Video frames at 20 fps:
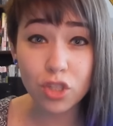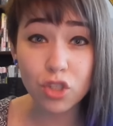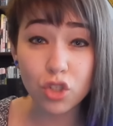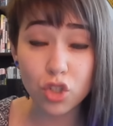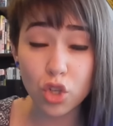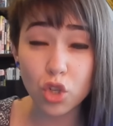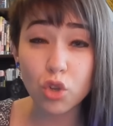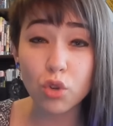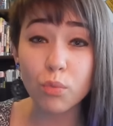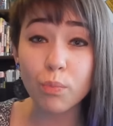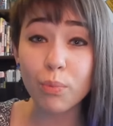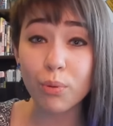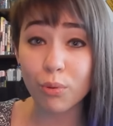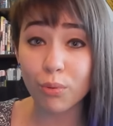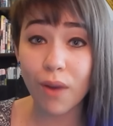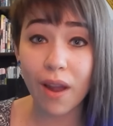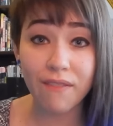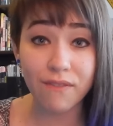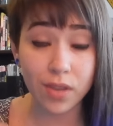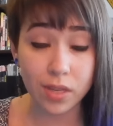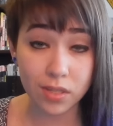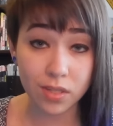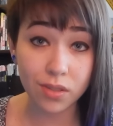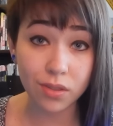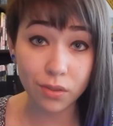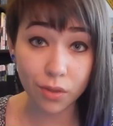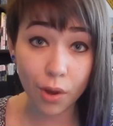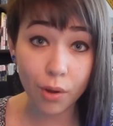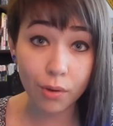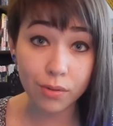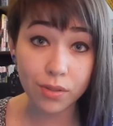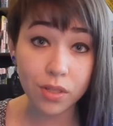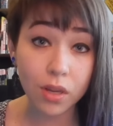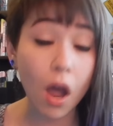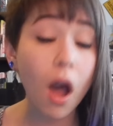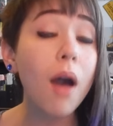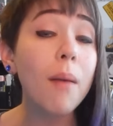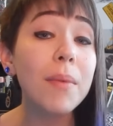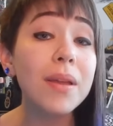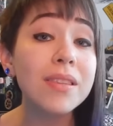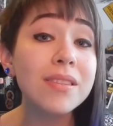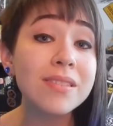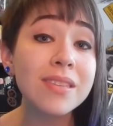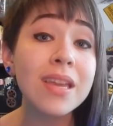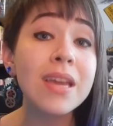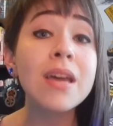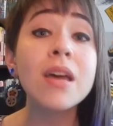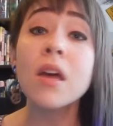do preface those comments,